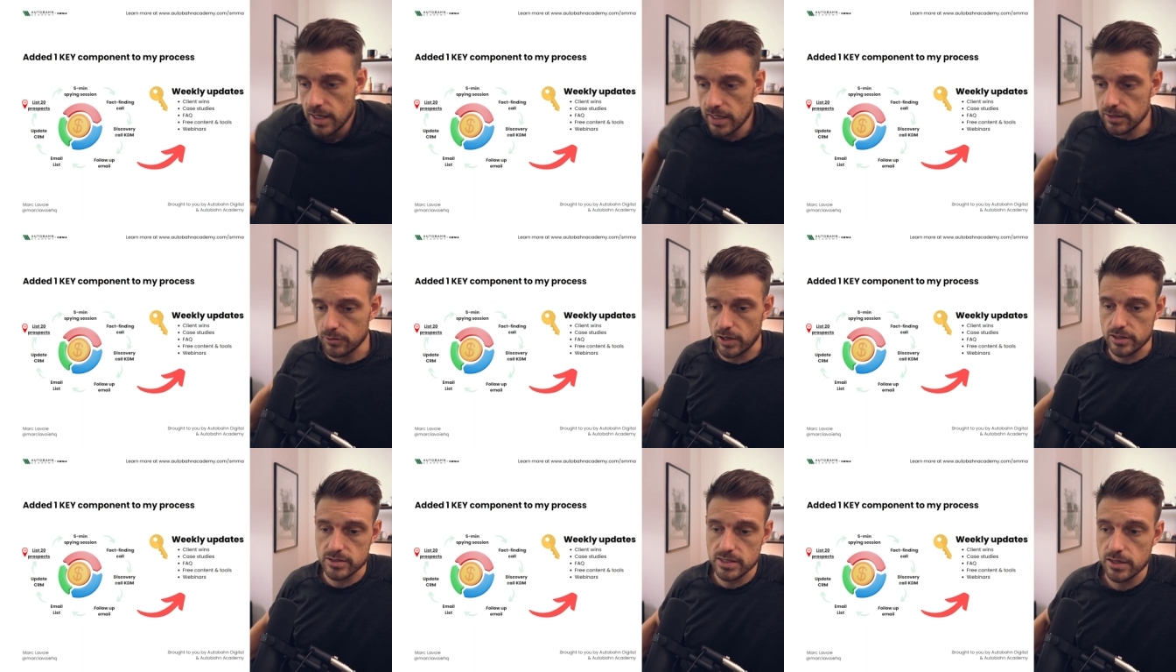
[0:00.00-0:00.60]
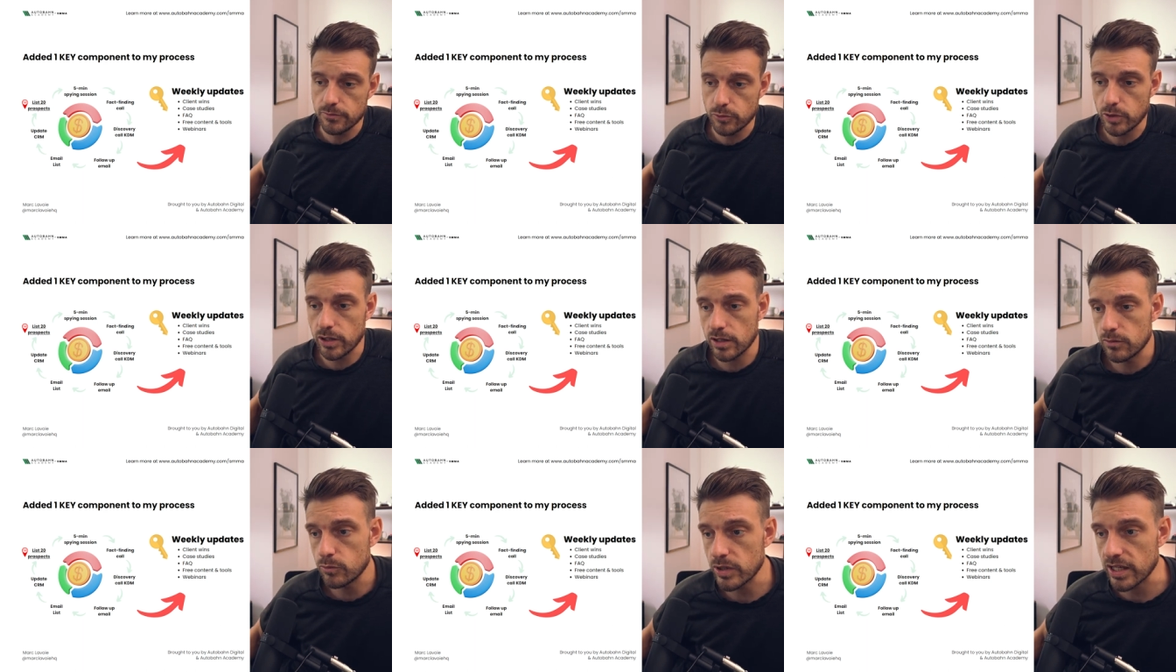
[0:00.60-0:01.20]
and try to see if
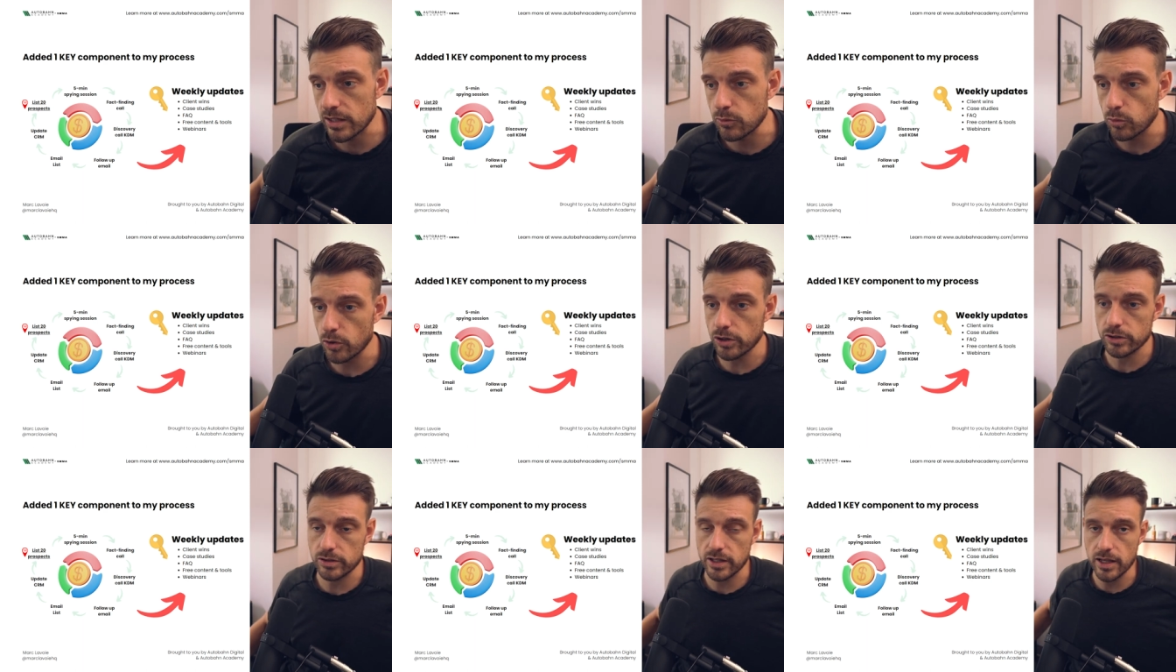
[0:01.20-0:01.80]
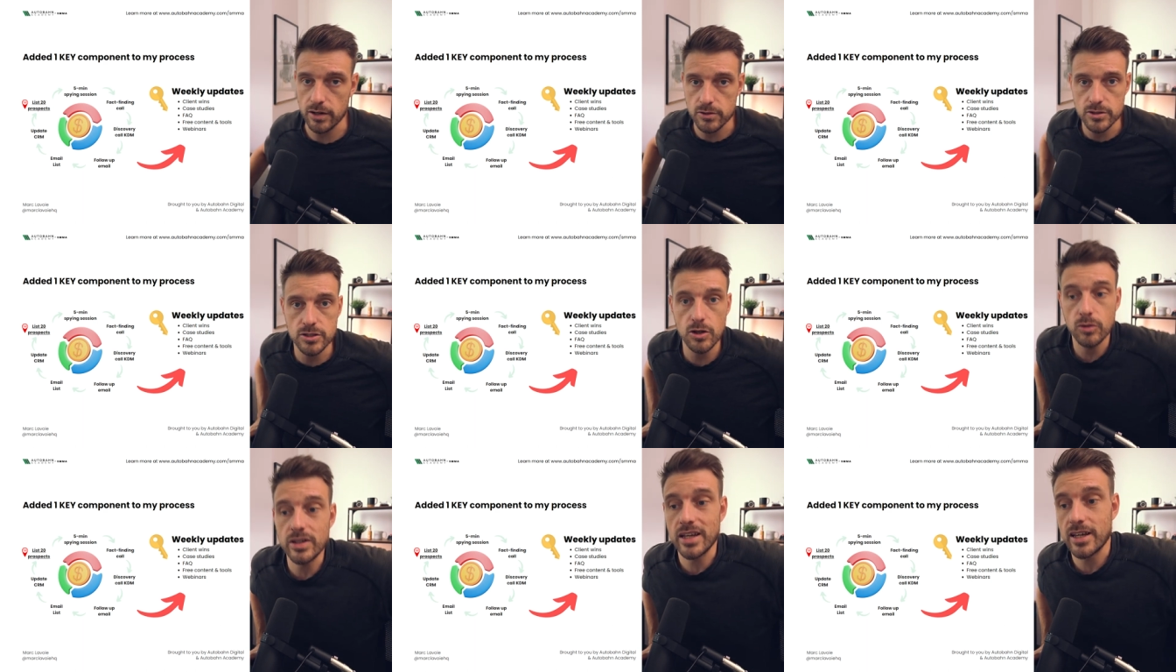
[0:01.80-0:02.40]
we we can work together?
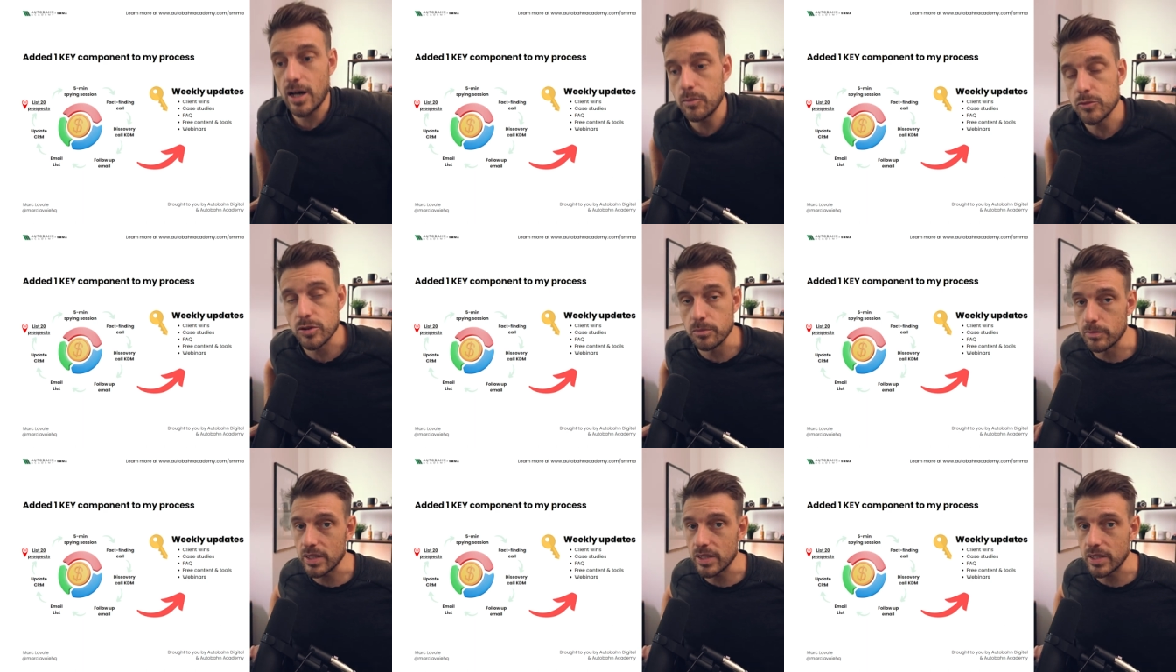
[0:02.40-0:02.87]
So they come to